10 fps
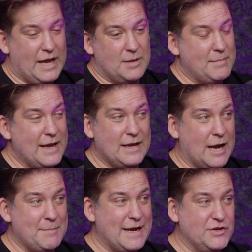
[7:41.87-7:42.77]
And I may
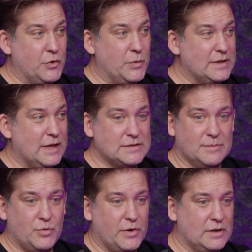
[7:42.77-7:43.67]
I may do it at
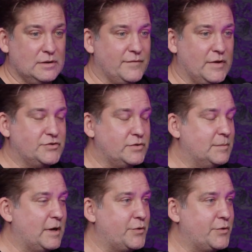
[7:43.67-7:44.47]
some point eventually in my